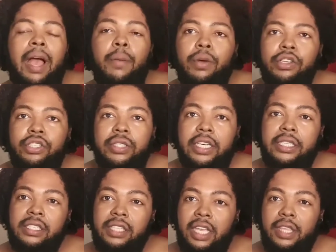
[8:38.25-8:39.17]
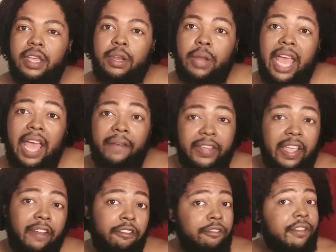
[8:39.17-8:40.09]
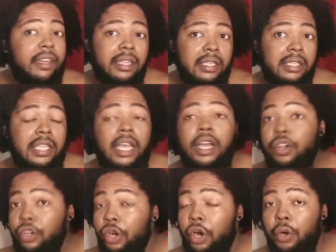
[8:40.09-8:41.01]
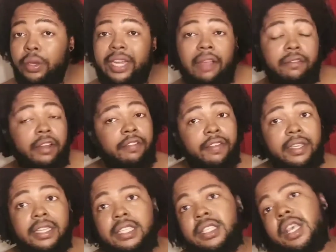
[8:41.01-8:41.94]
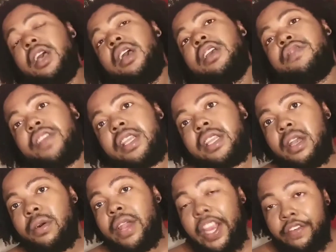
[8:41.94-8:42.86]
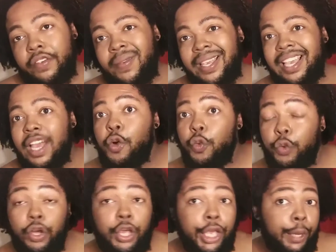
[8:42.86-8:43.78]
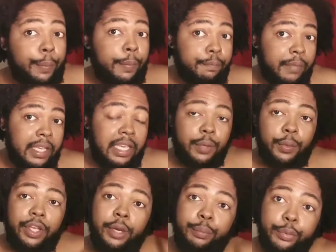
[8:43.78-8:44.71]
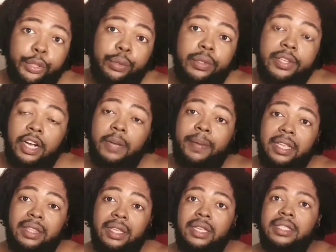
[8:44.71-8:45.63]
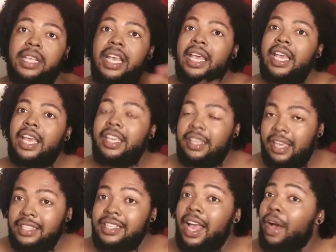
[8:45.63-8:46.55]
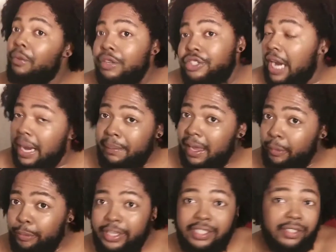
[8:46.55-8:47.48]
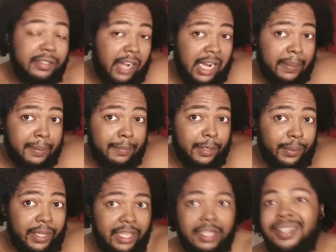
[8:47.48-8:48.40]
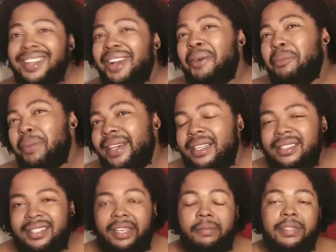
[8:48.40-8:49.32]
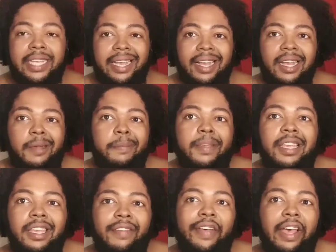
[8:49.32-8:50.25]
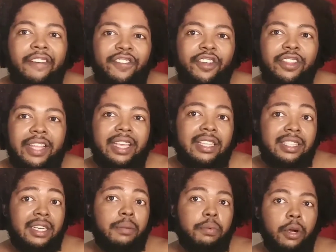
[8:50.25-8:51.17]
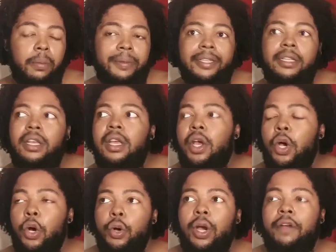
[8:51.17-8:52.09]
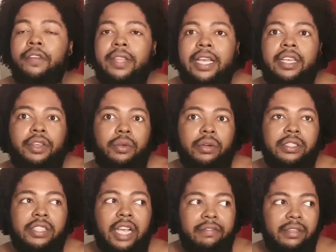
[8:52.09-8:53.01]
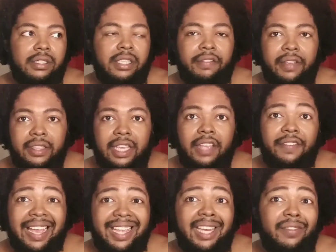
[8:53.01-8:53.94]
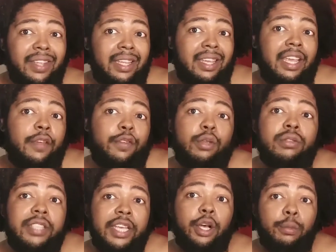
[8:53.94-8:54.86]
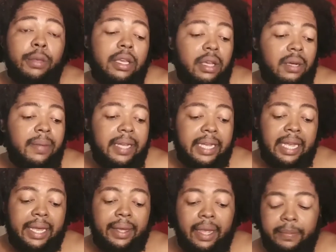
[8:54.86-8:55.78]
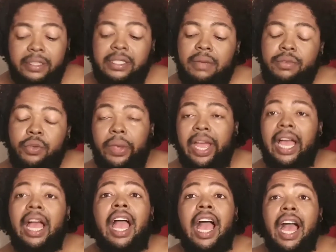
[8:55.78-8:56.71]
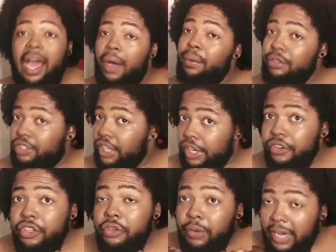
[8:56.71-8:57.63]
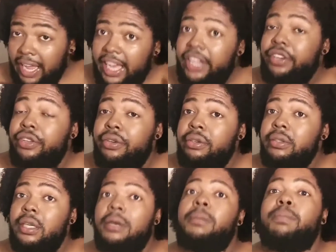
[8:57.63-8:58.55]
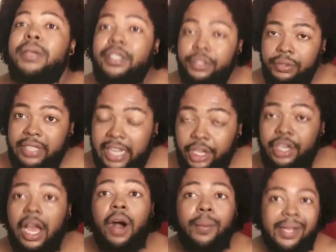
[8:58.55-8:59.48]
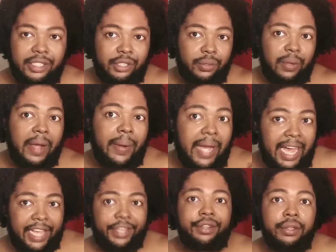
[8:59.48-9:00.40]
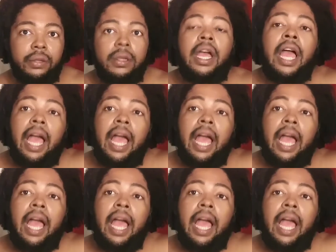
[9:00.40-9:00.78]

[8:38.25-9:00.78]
I want you to understand that having a fitness goal and having a fitness video every week will help me and it will help you talk about things. And yes, I will try my best to talk about my weight, but at the same time, if I feel like it's inappropriate or I feel like you are starving and stuff like that, if I even if you tell me, oh my god, how much time you wait, I, I would tell you what I do, but do not always do what I do.